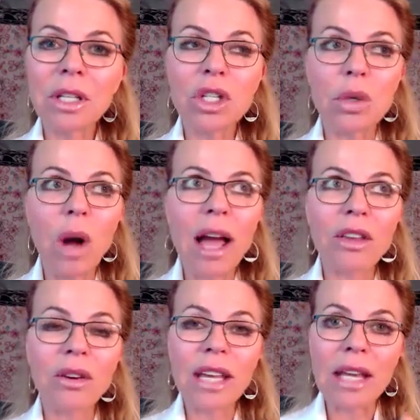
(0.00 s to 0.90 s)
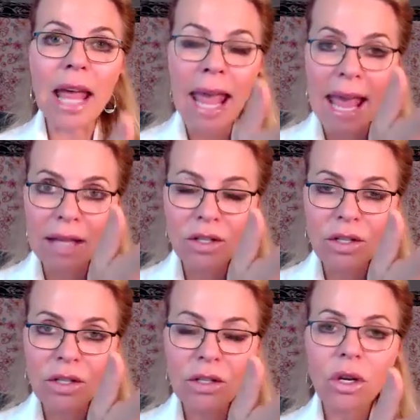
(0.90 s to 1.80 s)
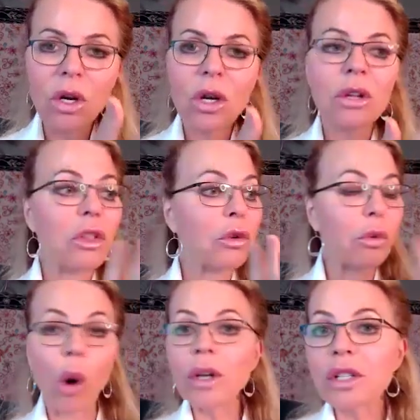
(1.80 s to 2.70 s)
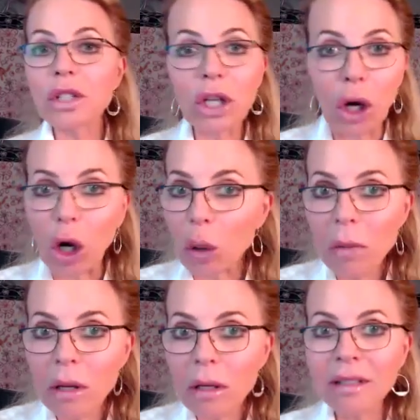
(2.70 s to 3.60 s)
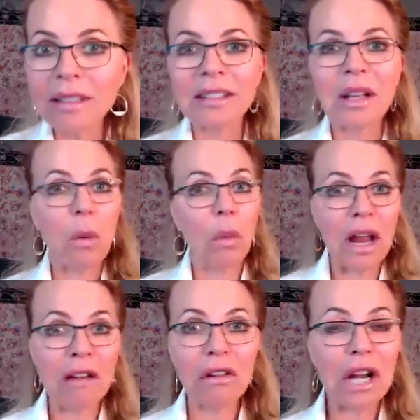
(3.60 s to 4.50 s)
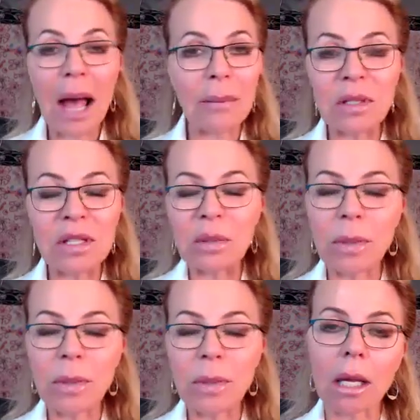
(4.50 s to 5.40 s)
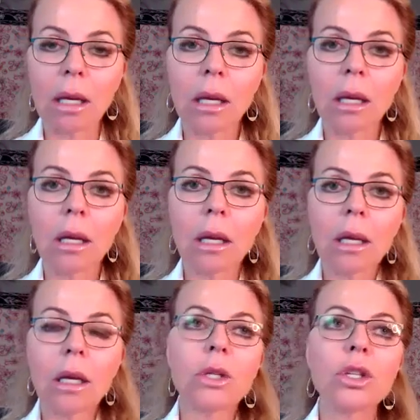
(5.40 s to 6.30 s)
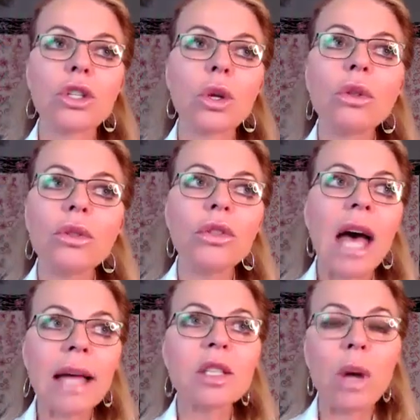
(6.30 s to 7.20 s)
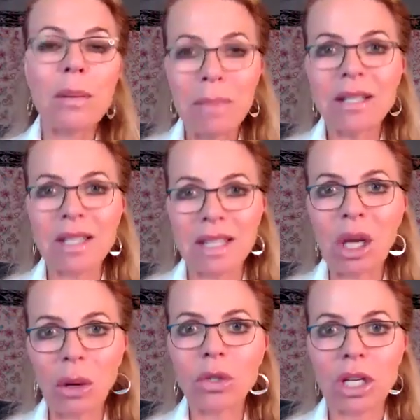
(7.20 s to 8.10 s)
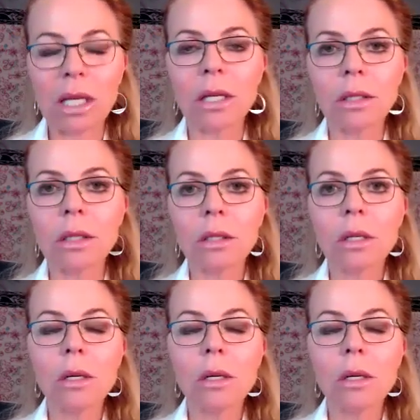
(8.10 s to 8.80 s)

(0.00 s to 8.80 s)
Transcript: To either enhance, throw it to the curb, whatever it happens to be. So that's what Big C coaching is.